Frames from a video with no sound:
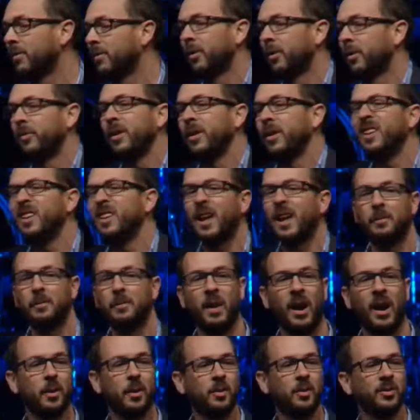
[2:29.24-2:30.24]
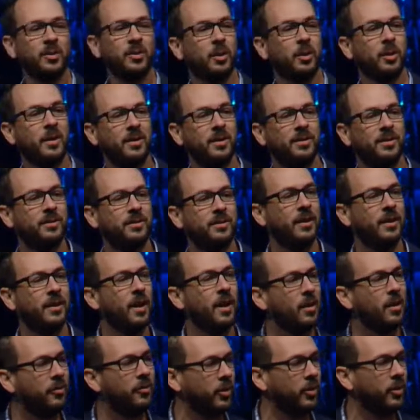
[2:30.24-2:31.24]
if you're feeling like parables are a bit
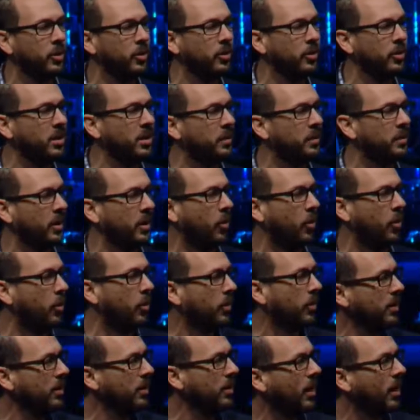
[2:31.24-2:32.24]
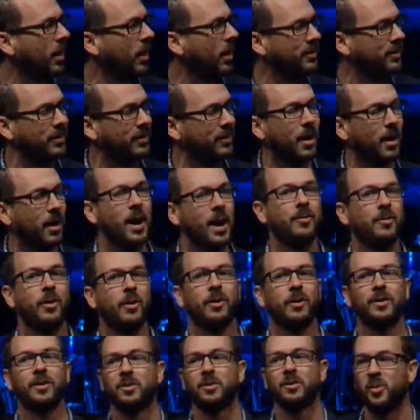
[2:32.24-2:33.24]
stale for you, a little bit ordinary, it's like, ah, I've
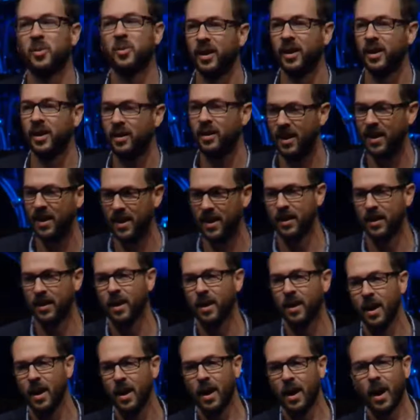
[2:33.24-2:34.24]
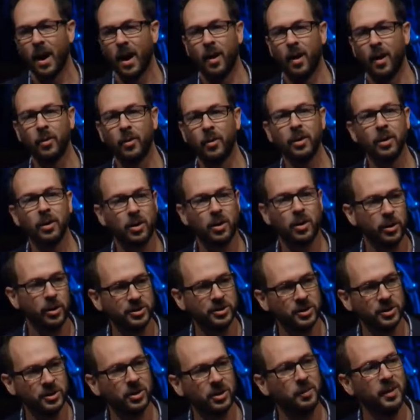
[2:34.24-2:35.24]
heard this one again. I want to
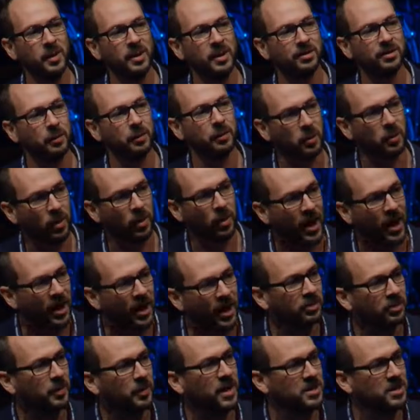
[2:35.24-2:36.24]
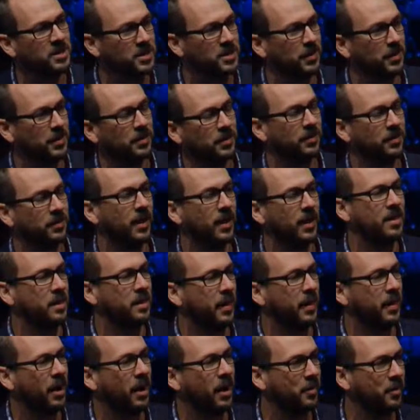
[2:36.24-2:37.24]
encourage you to be surprised by Jesus and the
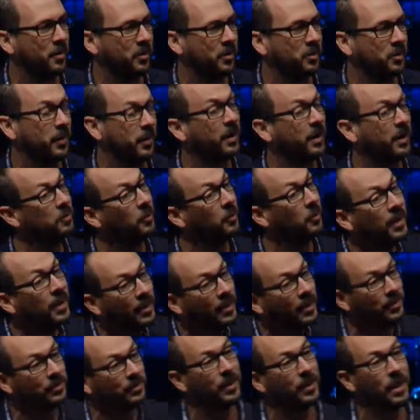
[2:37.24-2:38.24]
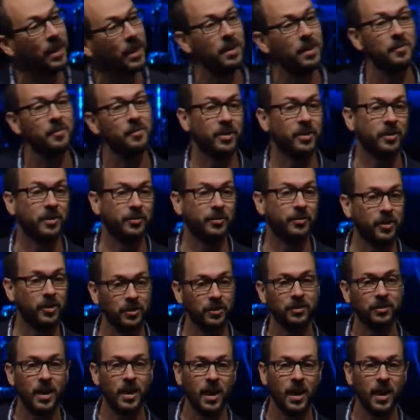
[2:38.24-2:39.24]
parables because when he said them for the
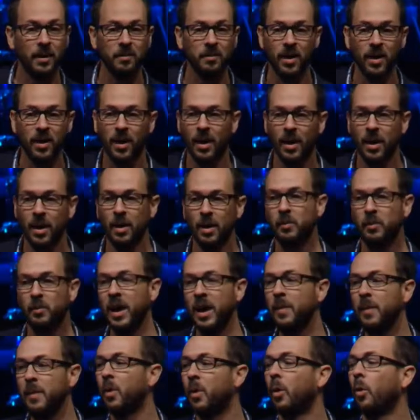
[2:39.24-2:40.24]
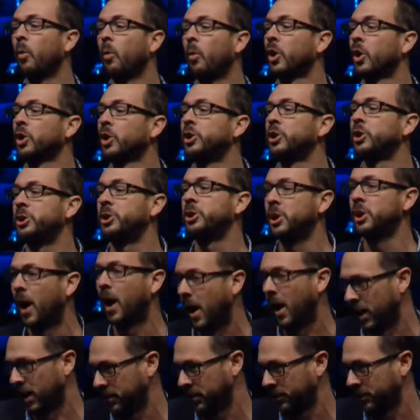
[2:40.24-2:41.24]
first time, People were
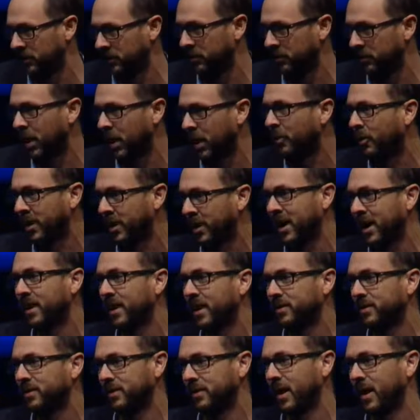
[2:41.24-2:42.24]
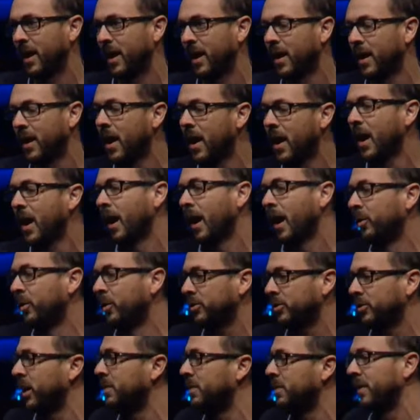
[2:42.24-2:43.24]
shocked by what he had to say. And
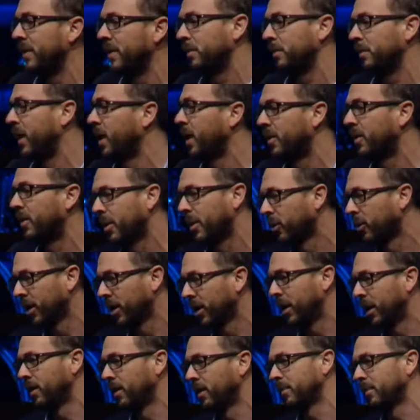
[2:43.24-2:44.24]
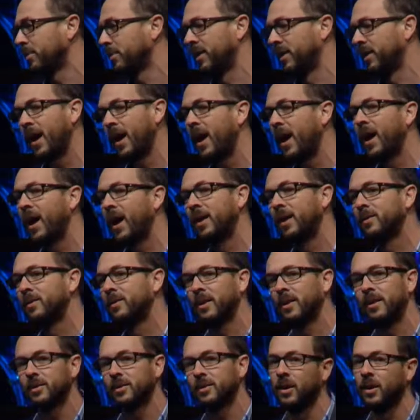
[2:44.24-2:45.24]
what's great about the parable that we're going to hear today is
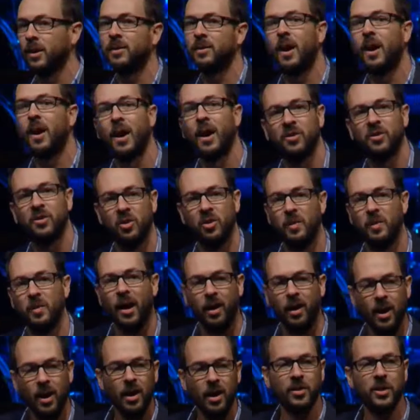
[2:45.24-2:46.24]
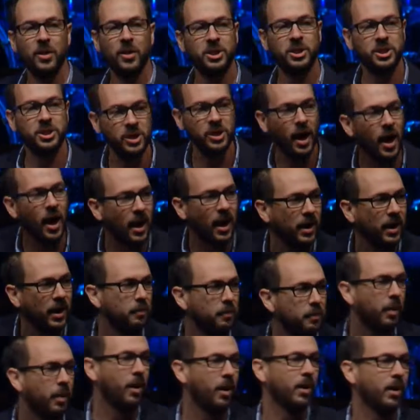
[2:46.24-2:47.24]
Glenn's going to talk to you about the
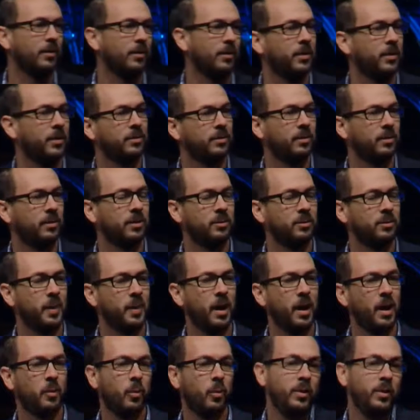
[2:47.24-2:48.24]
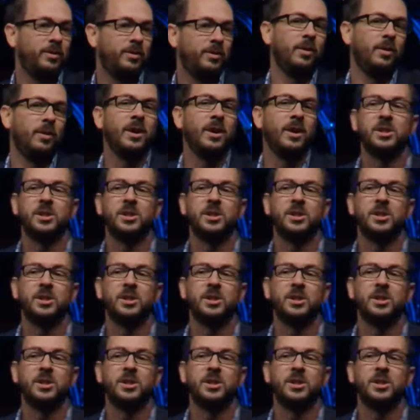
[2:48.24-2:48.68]
shocking part of this, this parable. We still